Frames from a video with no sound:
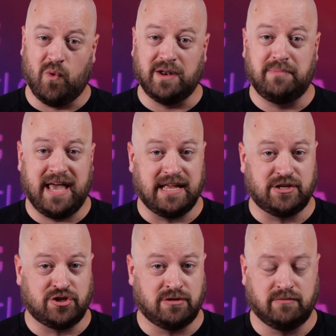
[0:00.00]
One
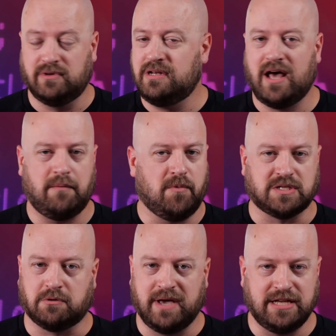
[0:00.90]
page, not
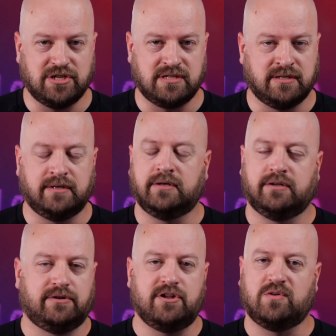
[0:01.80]
multiple pages.
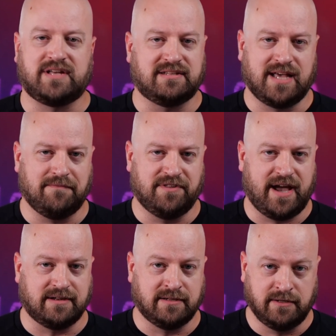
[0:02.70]
No one's got time for
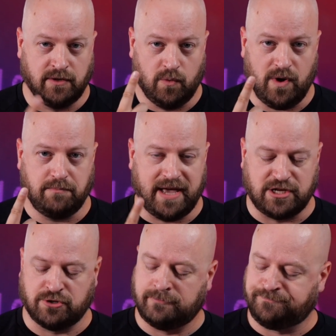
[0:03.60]
that. One
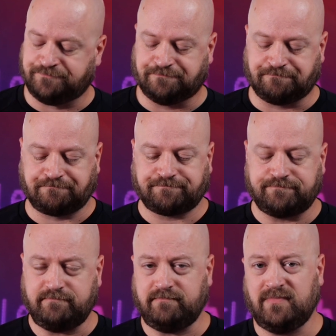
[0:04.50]
page.
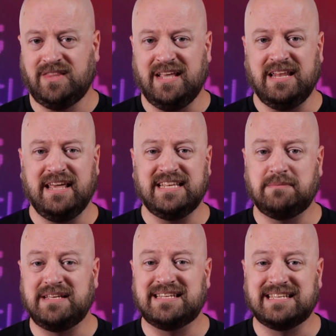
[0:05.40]
It
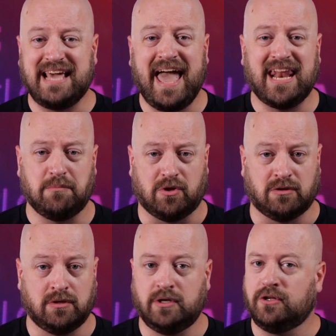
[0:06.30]
needs to be
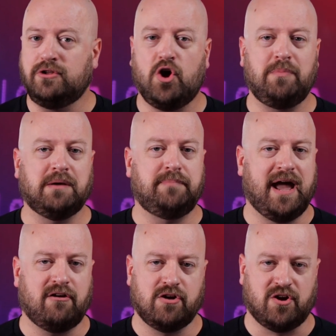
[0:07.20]
scannable, no big
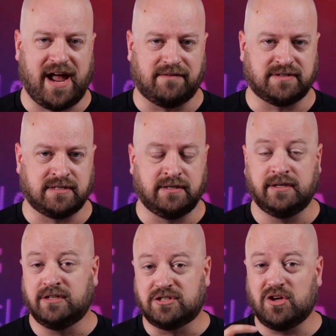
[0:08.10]
paragraphs.
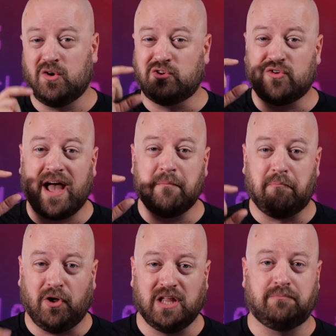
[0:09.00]
So try
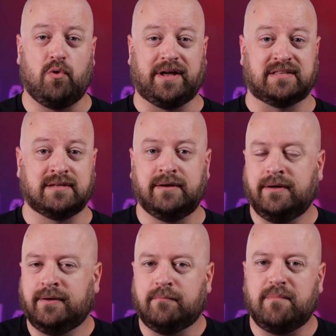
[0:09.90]
bullet points.
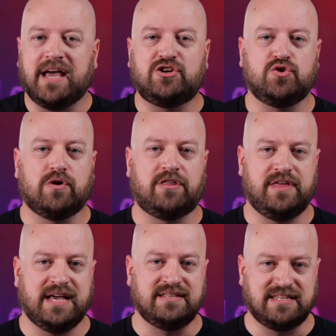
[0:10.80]
Make sure
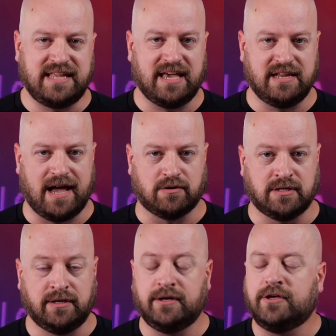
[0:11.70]
things stand out.